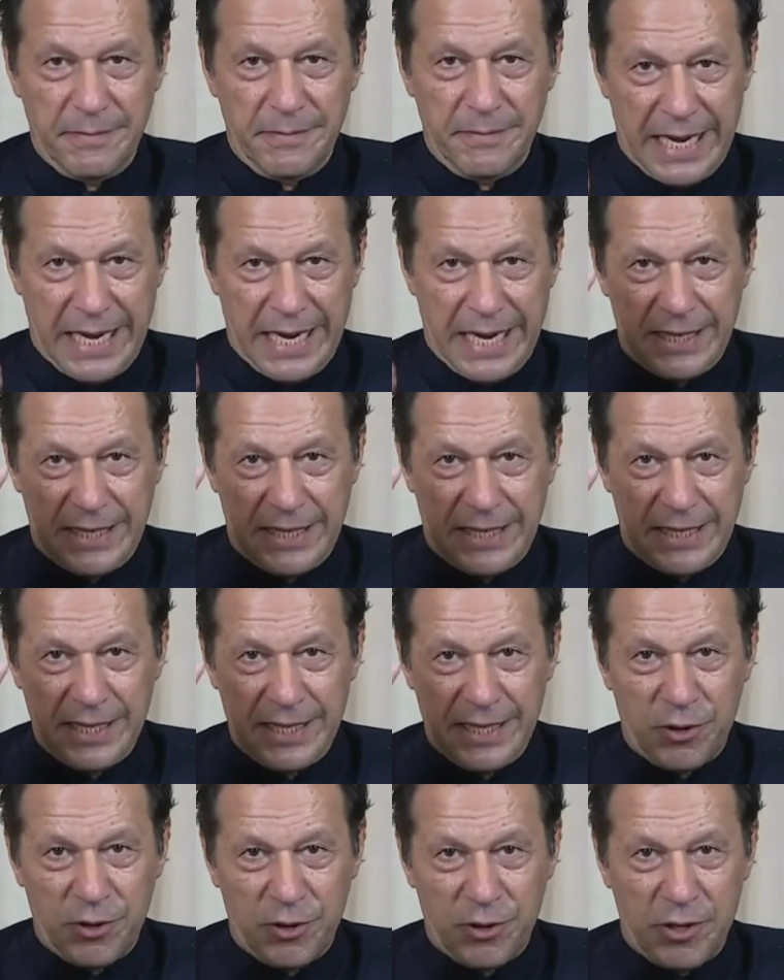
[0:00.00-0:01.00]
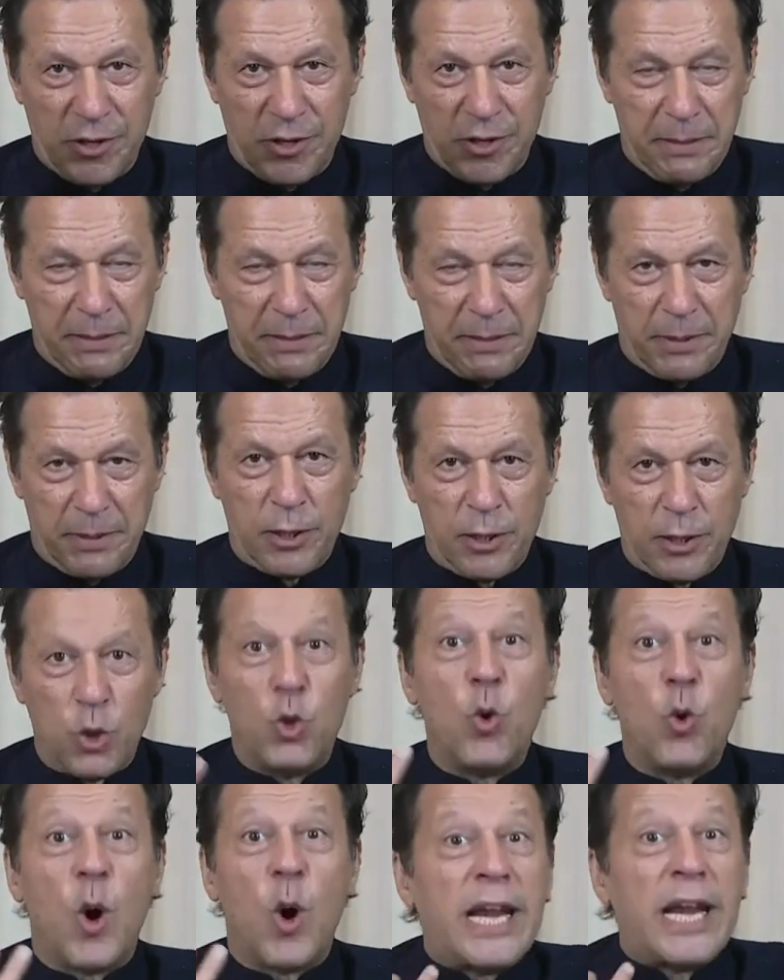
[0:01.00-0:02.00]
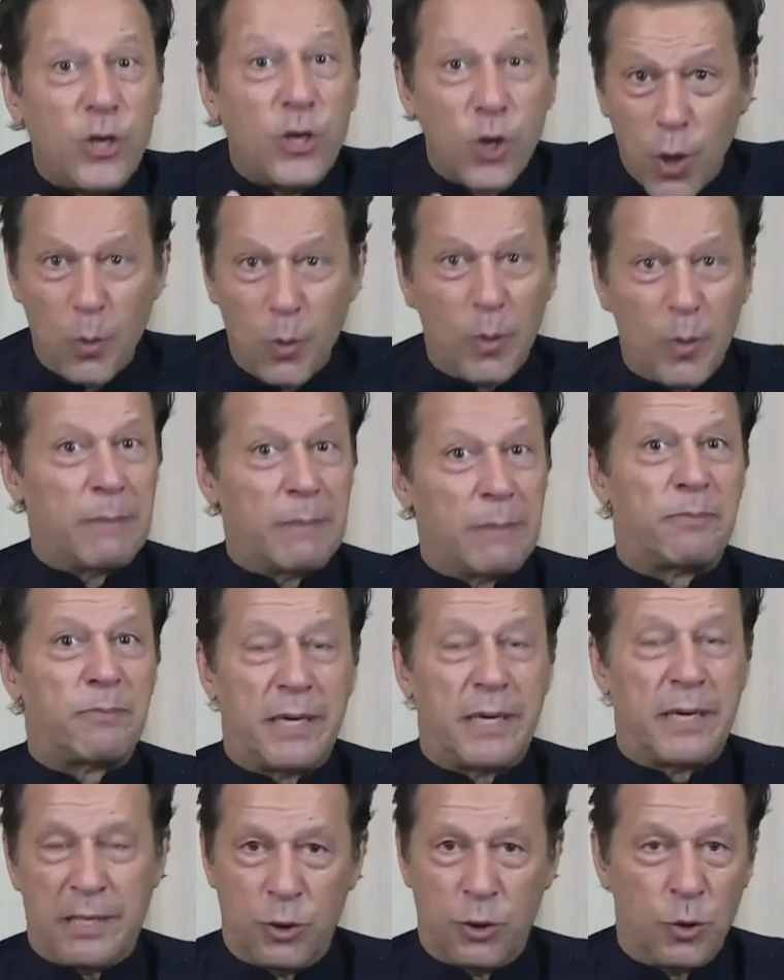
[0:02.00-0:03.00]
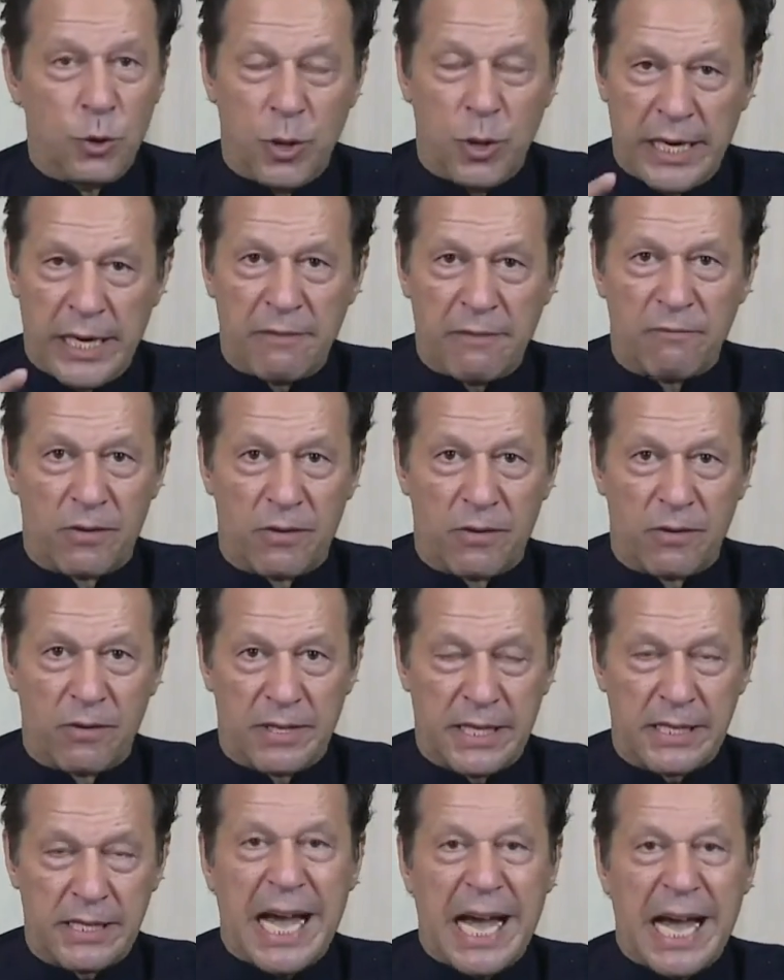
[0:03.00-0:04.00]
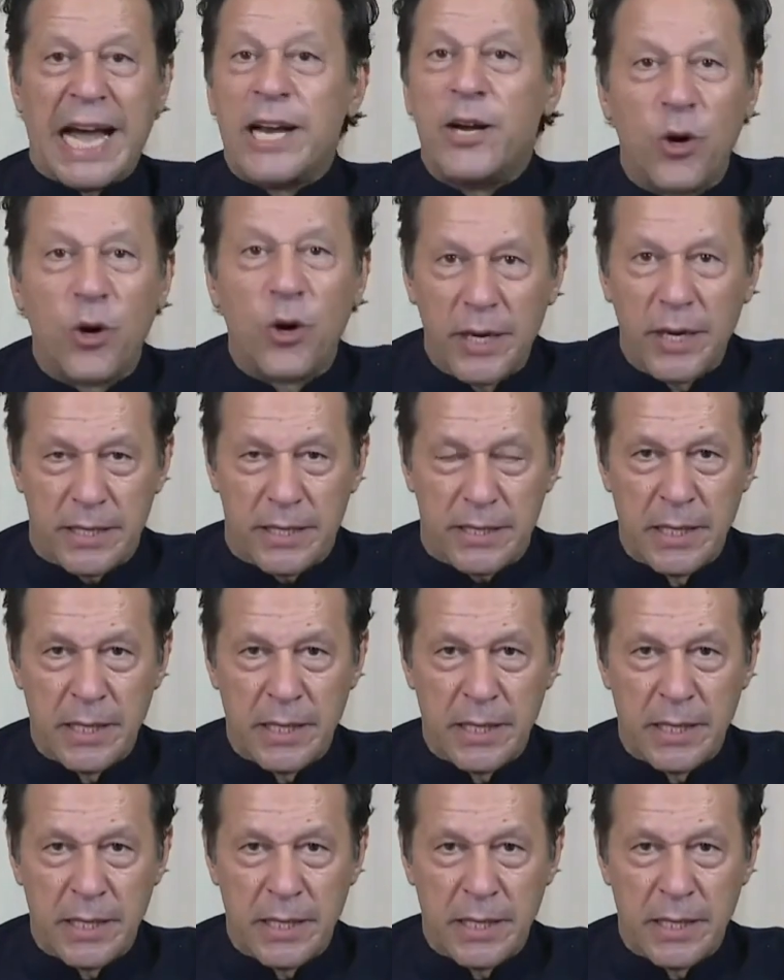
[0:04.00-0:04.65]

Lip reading: against these three people who I know were involved in this. I know it.